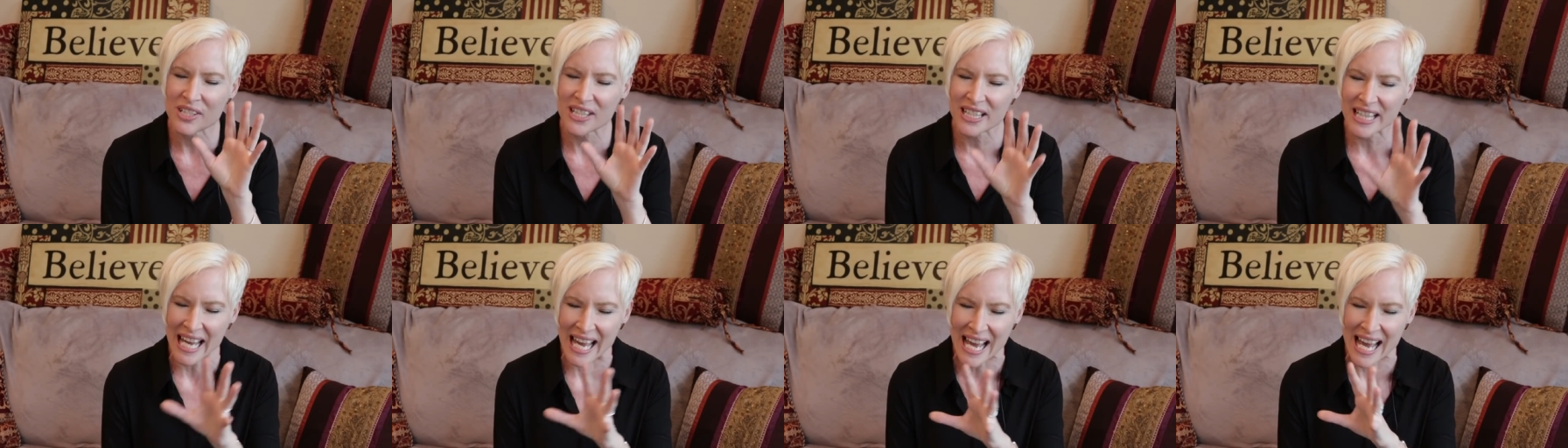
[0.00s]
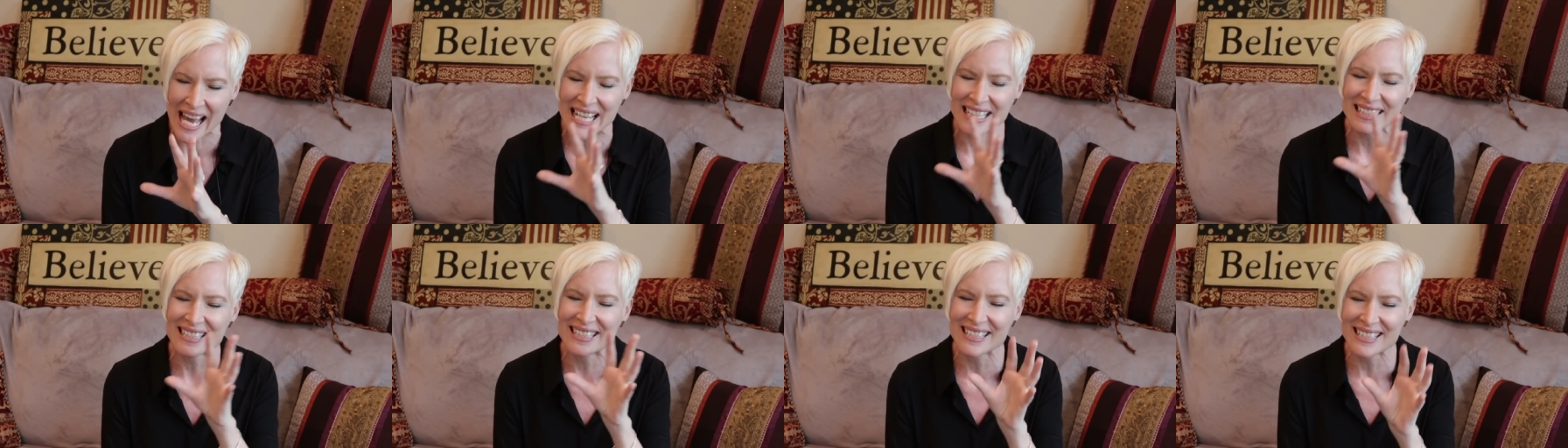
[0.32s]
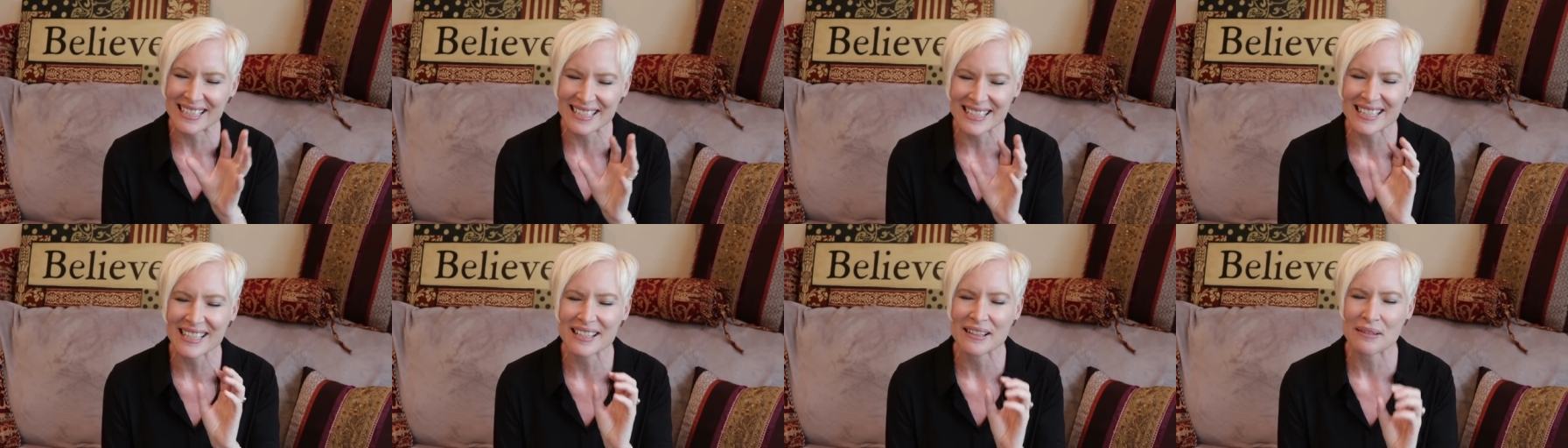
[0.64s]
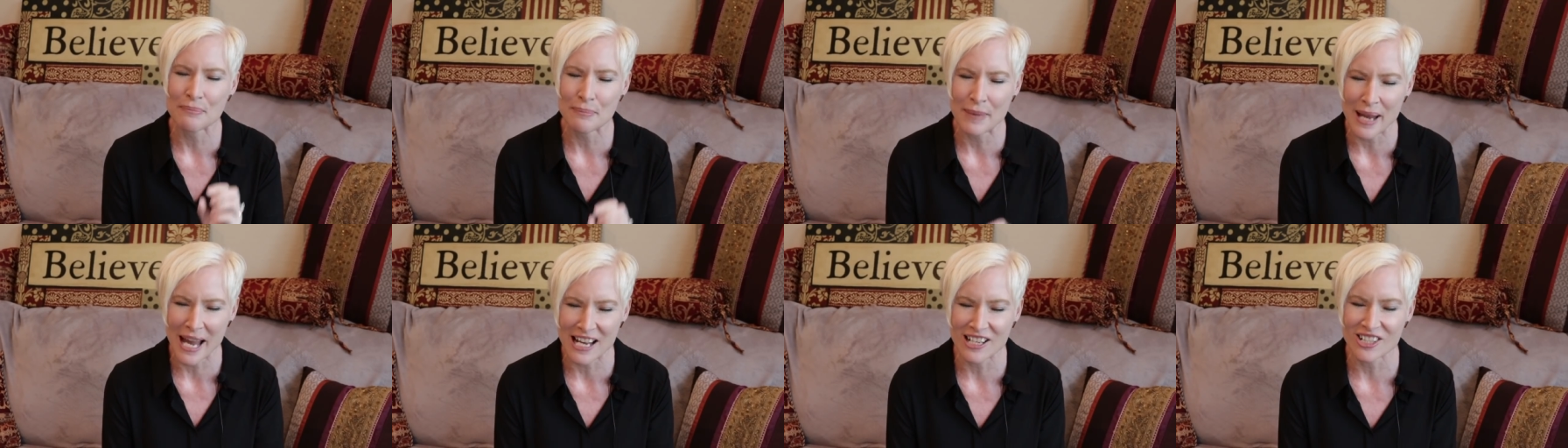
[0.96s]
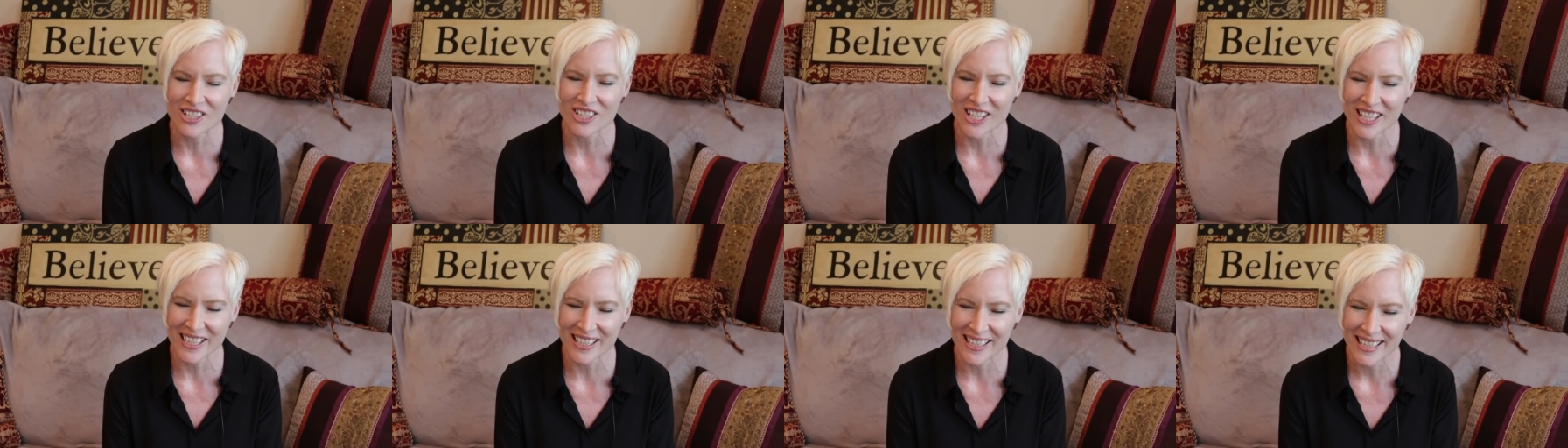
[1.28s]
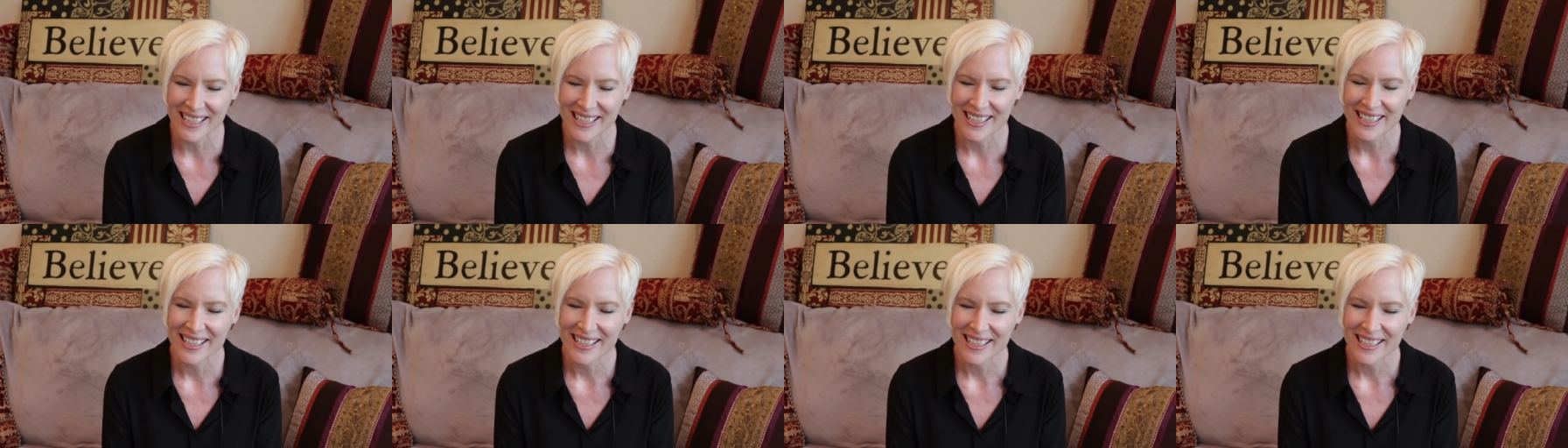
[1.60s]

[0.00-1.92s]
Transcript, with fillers: that's magic.